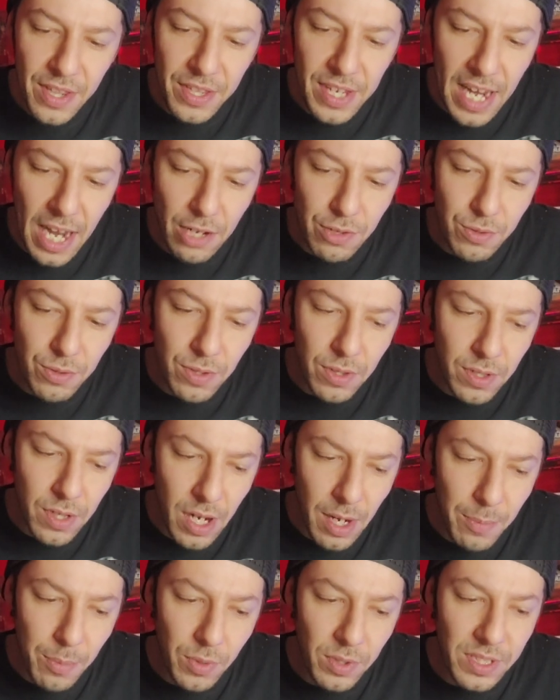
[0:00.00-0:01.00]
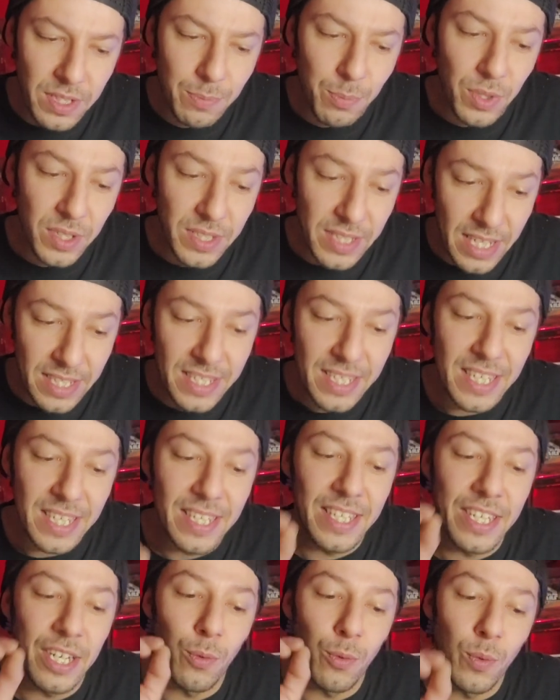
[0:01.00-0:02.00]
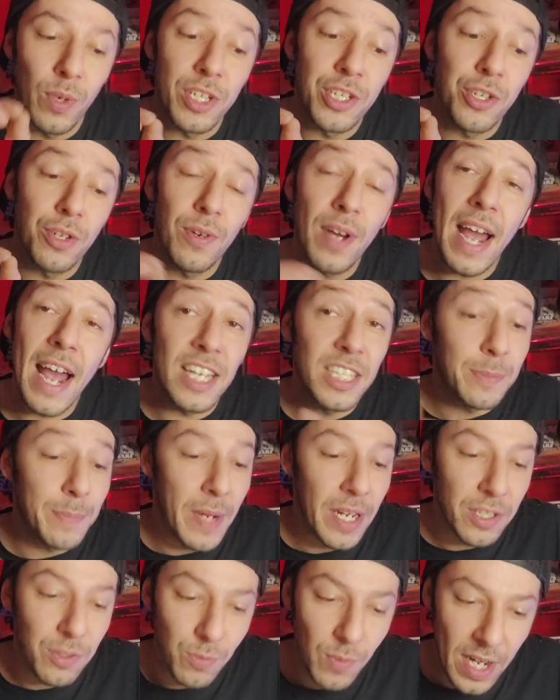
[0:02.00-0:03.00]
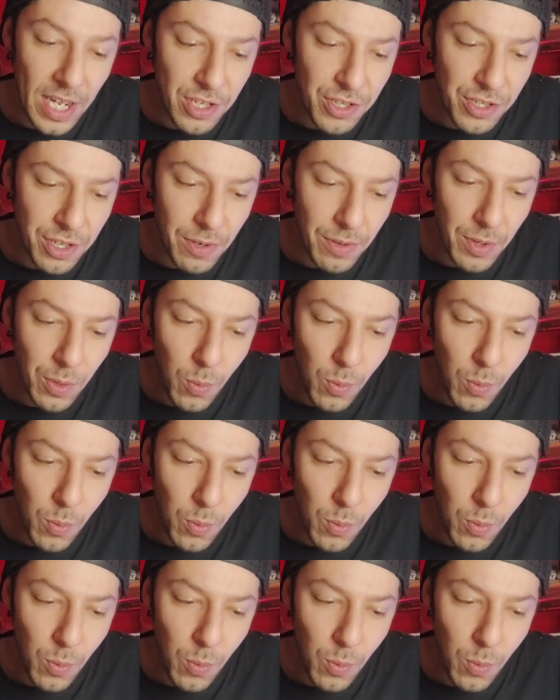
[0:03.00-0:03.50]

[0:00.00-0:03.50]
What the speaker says: Theatrical cut presented in the original aspect ratio,